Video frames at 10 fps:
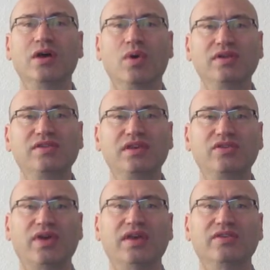once he is
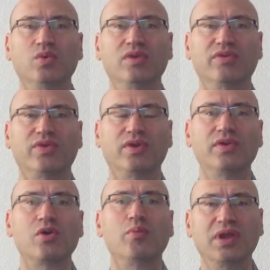faced with the further
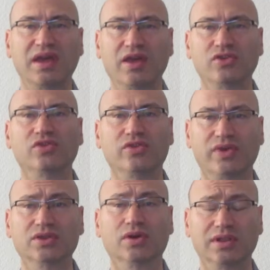complications
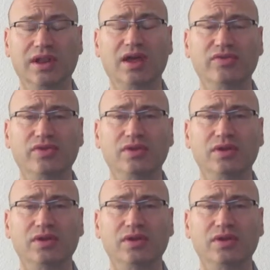of adult life.